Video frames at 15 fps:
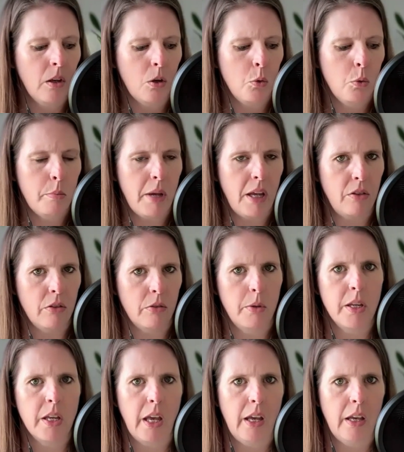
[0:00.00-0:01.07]
Who would pay
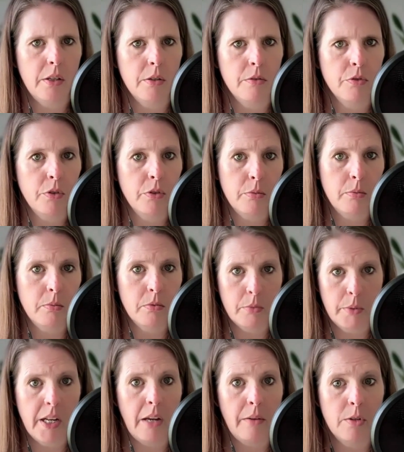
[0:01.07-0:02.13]
3K for a
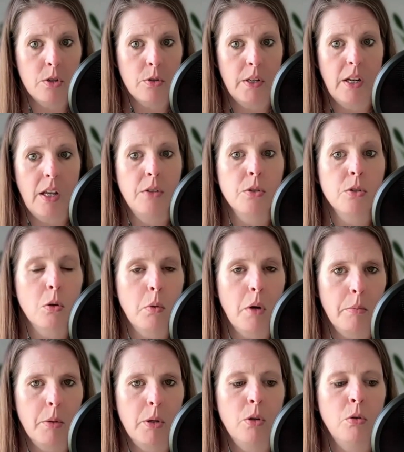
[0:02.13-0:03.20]
3-day retreat and so
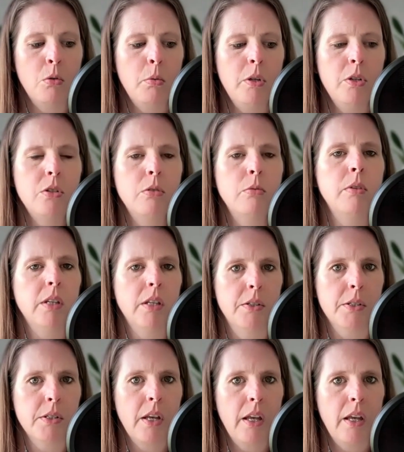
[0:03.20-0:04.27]
on? But who would do
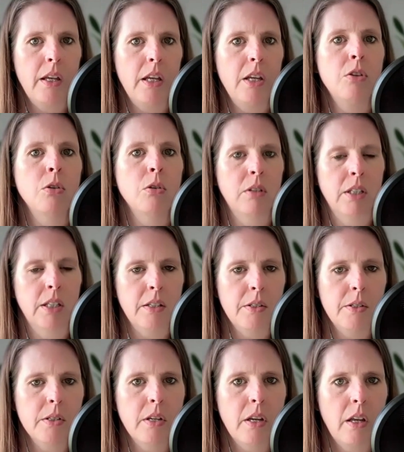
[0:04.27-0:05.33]
this in your
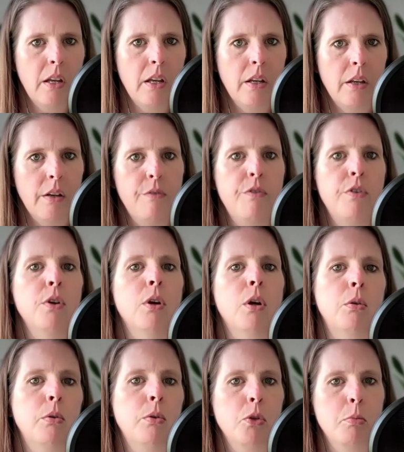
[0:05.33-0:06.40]
list? Figure
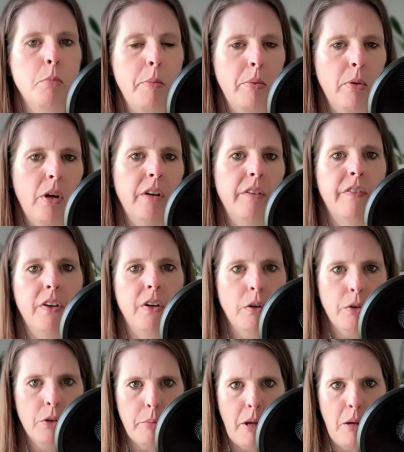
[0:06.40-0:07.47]
out who those people are, figure out
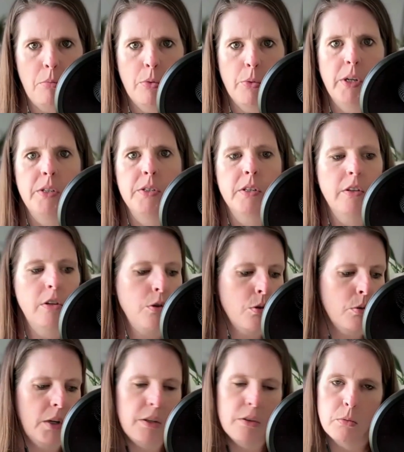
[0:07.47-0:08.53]
their pain points, and then you
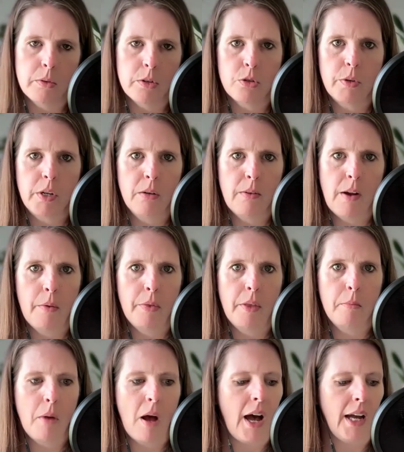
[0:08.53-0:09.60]
create the retreat around
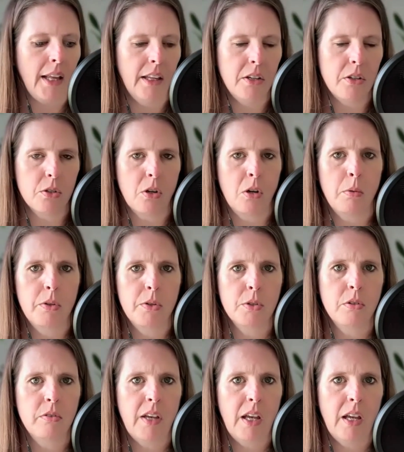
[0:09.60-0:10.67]
them. I like to start with a
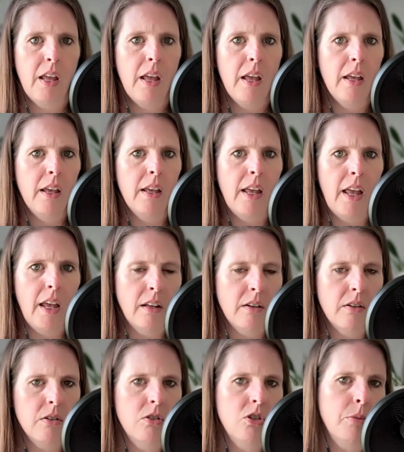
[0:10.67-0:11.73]
survey
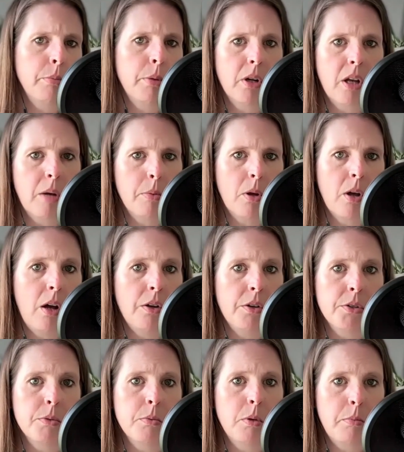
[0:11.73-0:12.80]
and jump on a couple
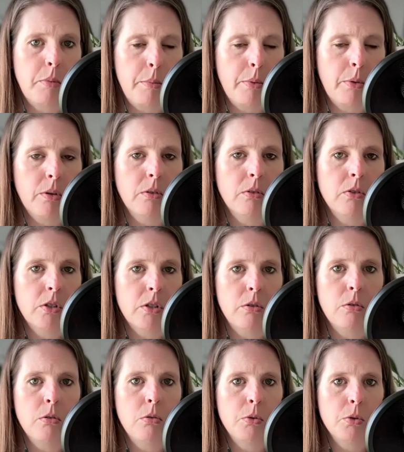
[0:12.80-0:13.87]
calls with people
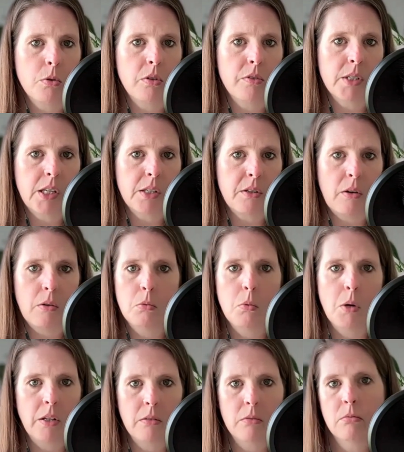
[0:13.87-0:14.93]
to sort of suss out
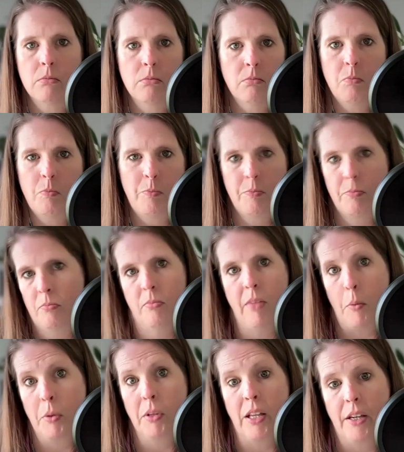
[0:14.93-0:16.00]
what
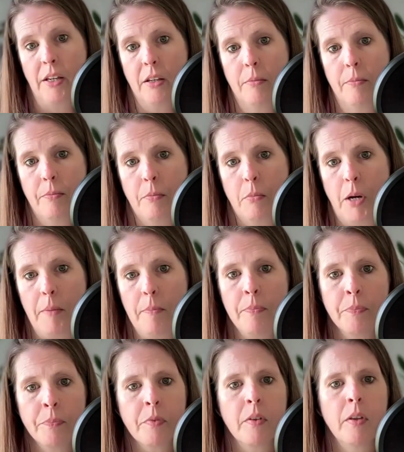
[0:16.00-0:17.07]
they would like, right?
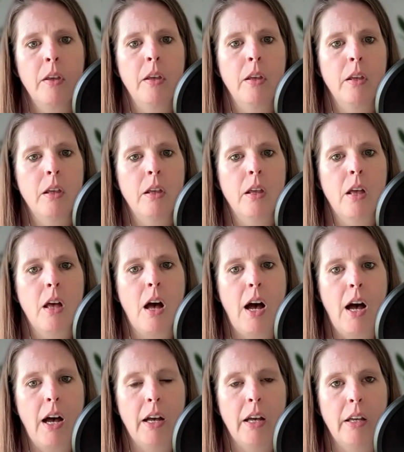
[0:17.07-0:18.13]

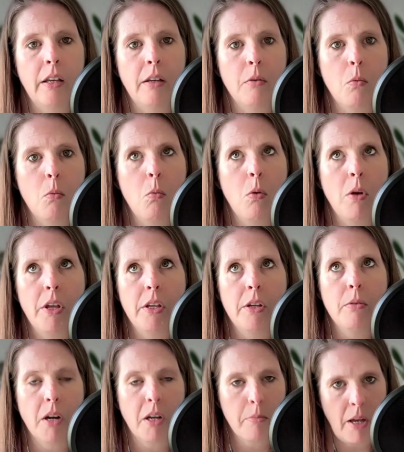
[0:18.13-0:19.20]
I would
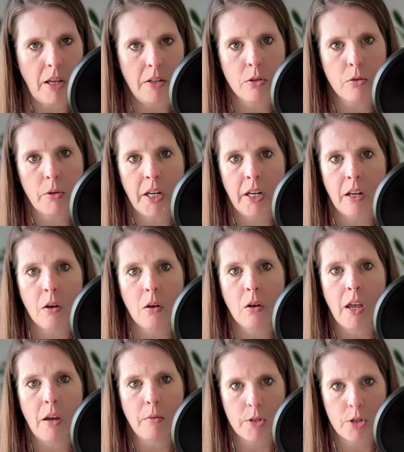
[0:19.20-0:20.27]
recommend creating
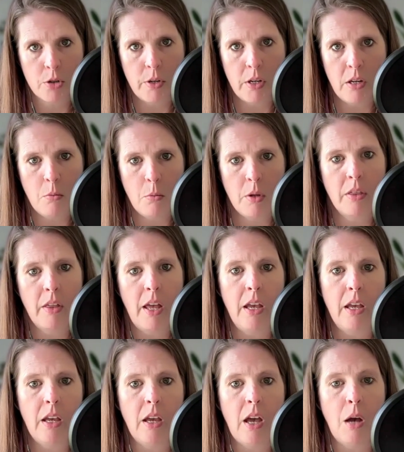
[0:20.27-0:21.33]
a retreat with
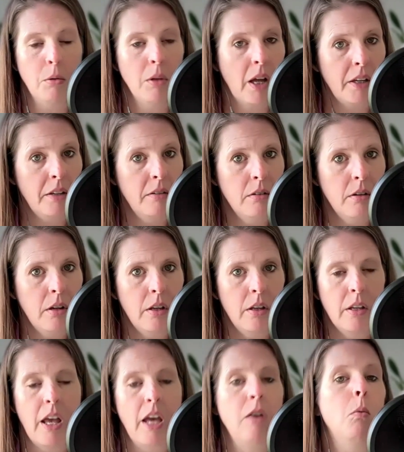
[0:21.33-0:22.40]
an outline
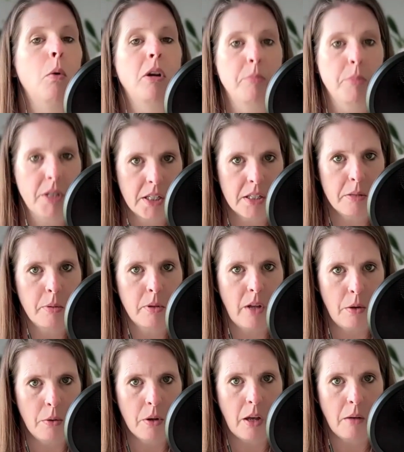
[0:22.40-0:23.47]
and one predictable
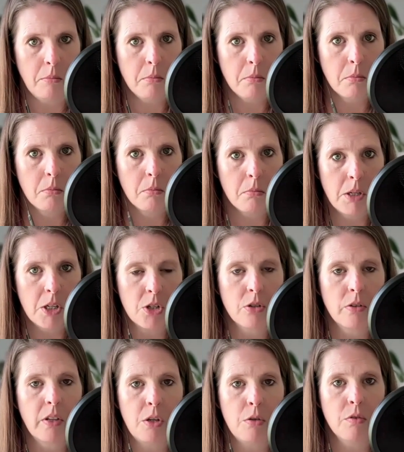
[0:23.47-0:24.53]
outcome. Make
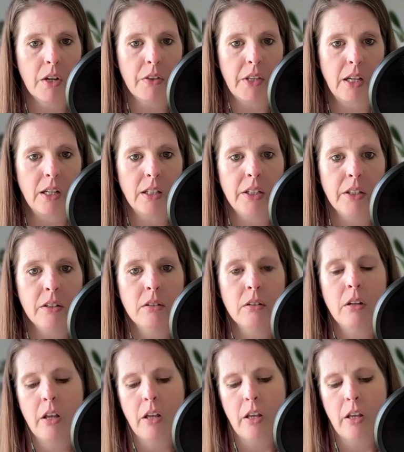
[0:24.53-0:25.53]
sure that you've got that clear.